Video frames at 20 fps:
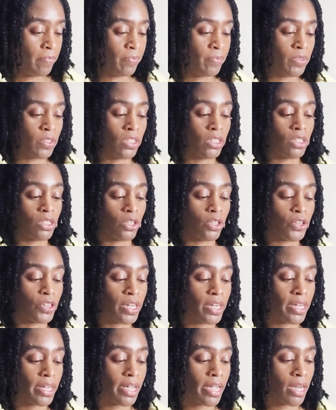Just
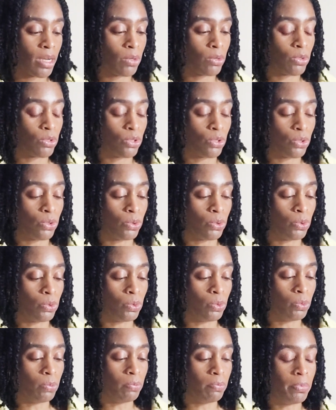learning how
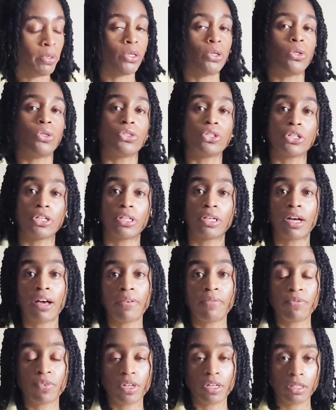to build her
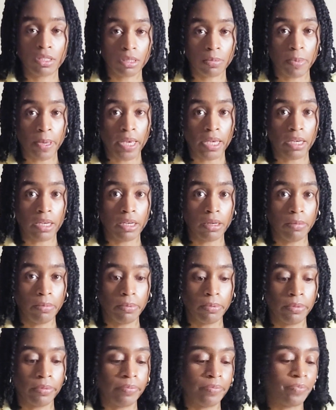confidence back up.
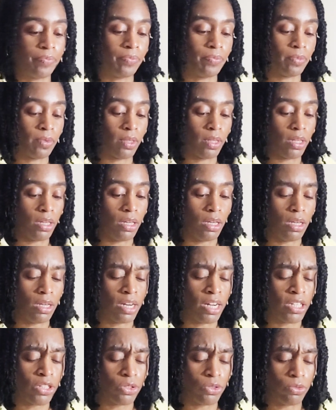And
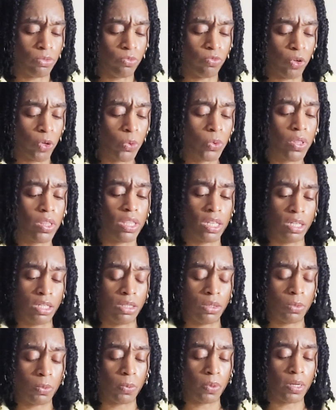I wrote
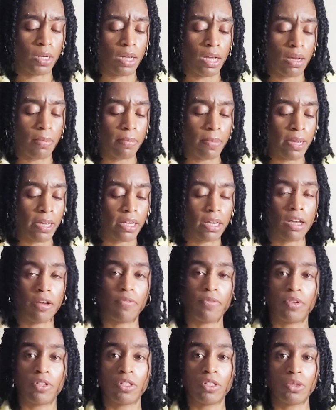this when my
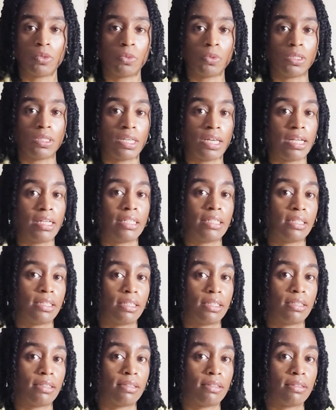confidence was at
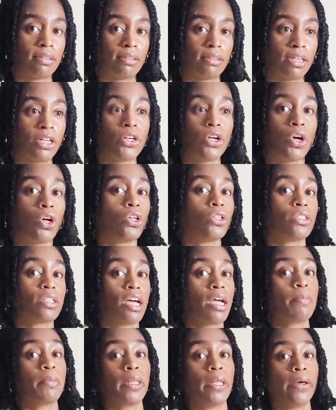an
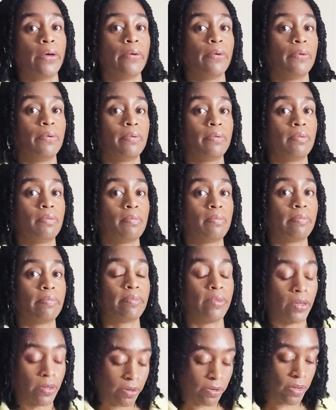all-time low.
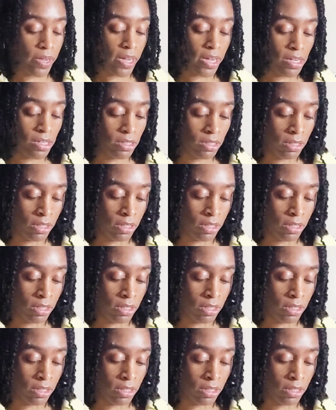Okay.